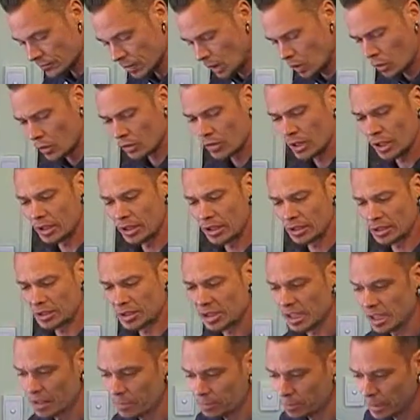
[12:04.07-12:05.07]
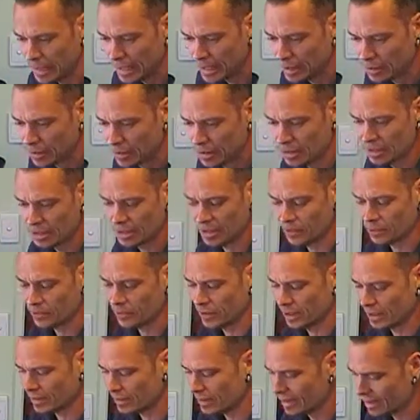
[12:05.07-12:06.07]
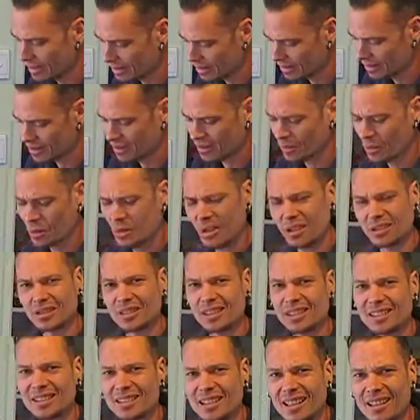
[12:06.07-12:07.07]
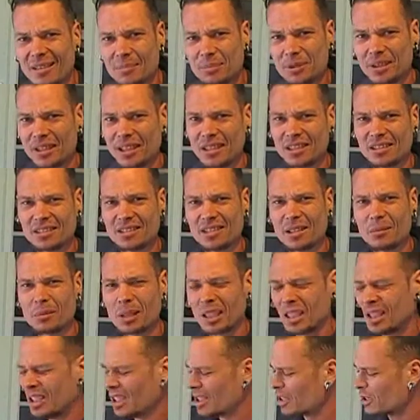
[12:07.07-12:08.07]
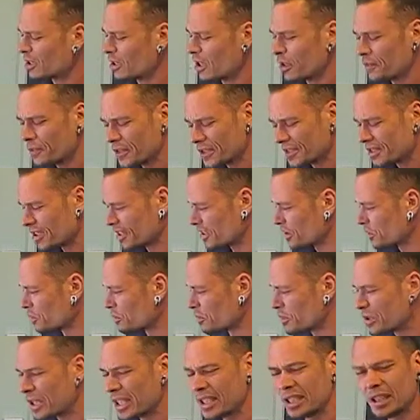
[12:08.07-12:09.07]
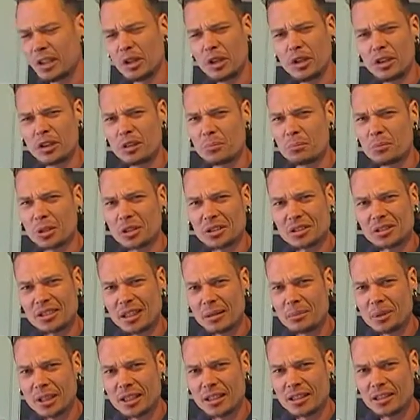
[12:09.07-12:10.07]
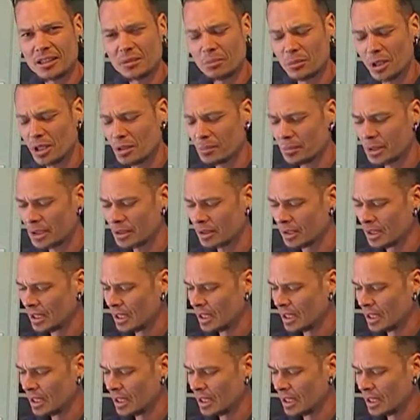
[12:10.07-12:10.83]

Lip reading: All that acidic beer and stuff like that, you know, all those things that upset our stomach. Coffee's just really hurting my stomach at the moment.